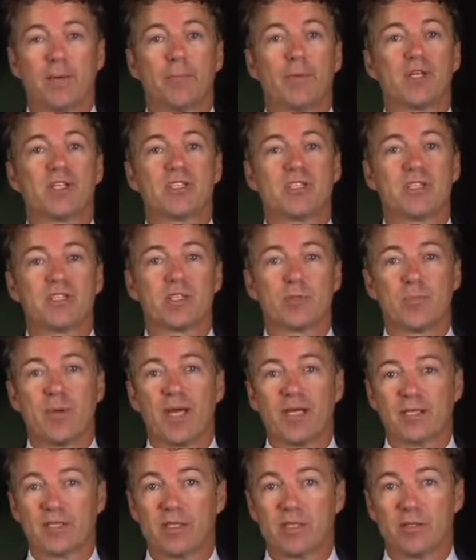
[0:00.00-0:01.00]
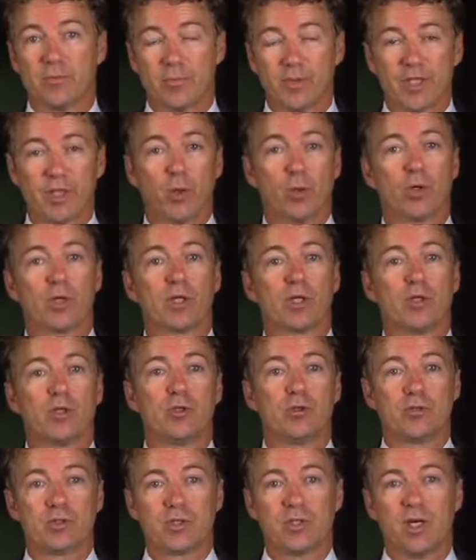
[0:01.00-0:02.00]
but suspected to be or
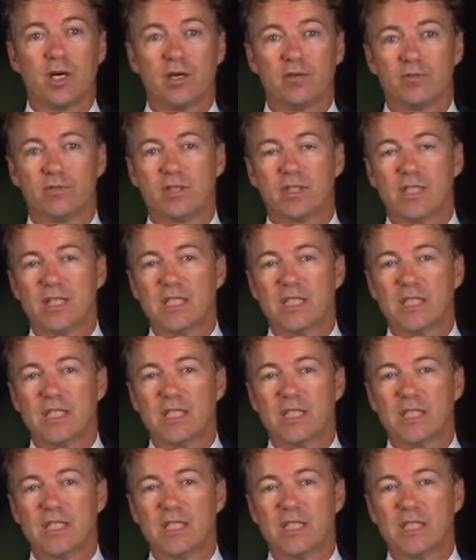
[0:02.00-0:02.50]
accused of.